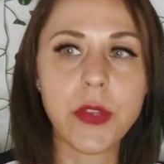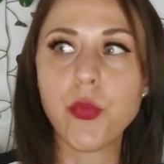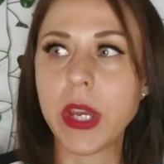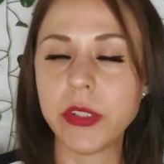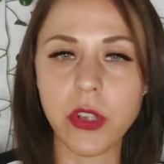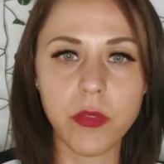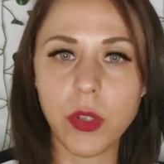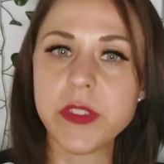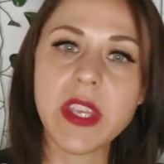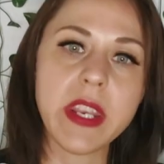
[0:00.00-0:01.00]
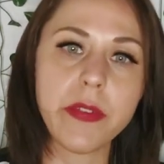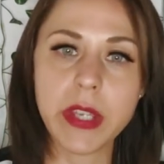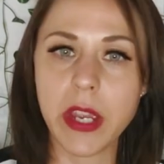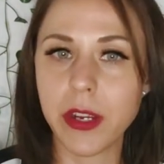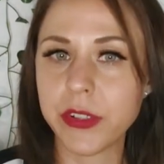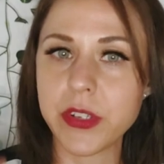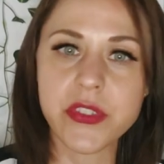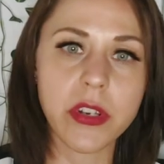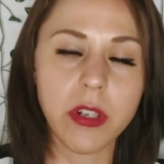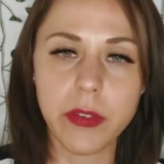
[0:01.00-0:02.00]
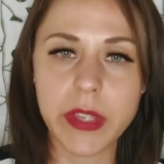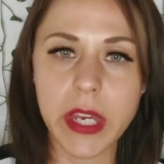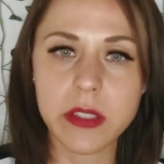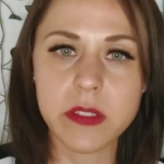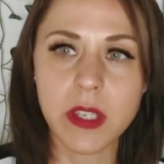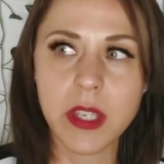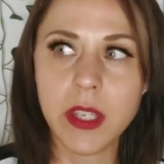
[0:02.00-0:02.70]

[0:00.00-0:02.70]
and write novels and have characters and all of that.